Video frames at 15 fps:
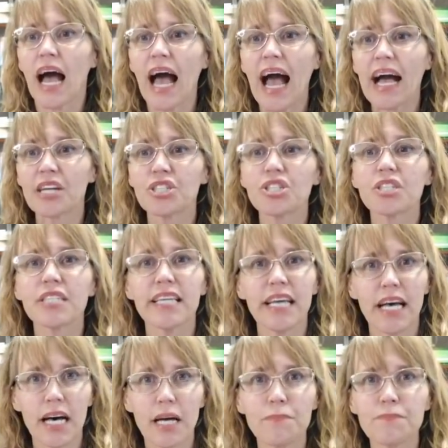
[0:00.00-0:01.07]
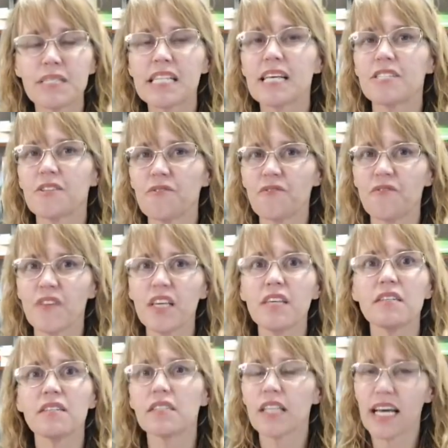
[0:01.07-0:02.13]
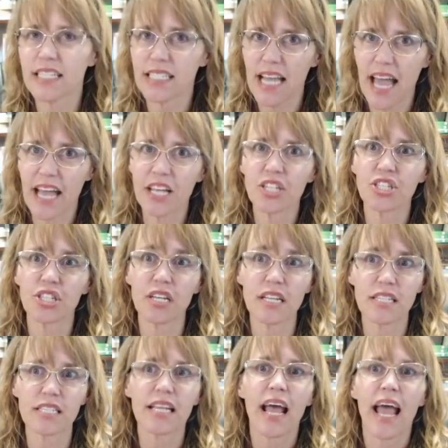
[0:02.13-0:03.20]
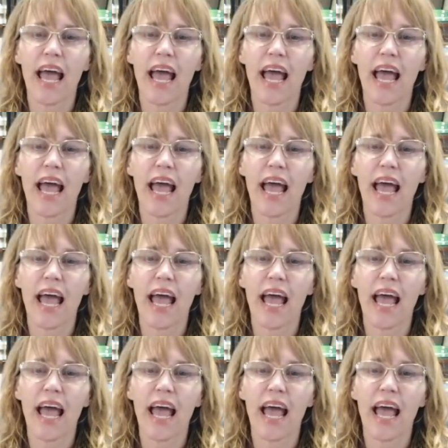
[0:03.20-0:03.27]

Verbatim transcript: actually helps us feel less anxious